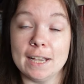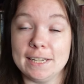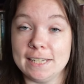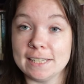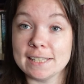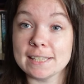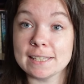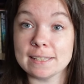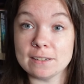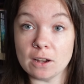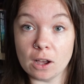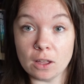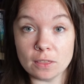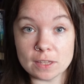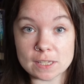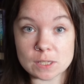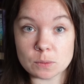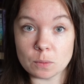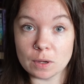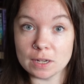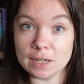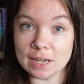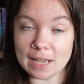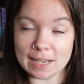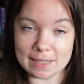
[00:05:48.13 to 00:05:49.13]
I did start this
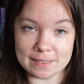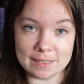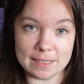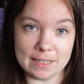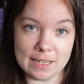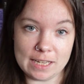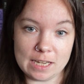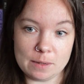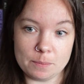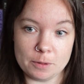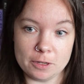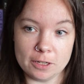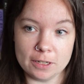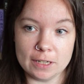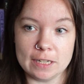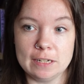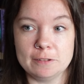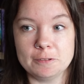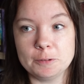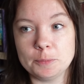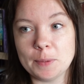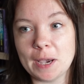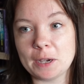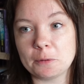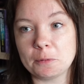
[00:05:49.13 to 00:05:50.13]
one as an ebook and it
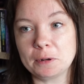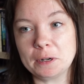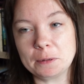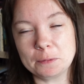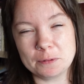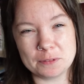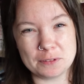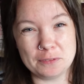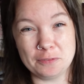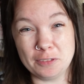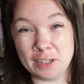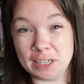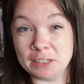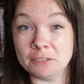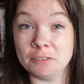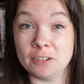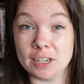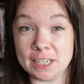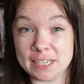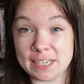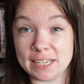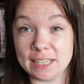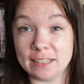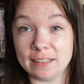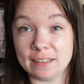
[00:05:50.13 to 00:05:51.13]
was back when I wasn't really
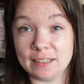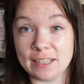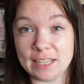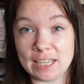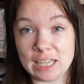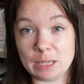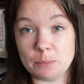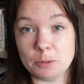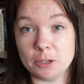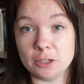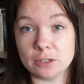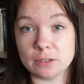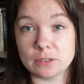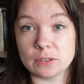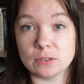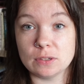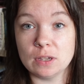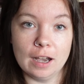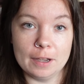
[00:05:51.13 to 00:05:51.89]
reading ebooks.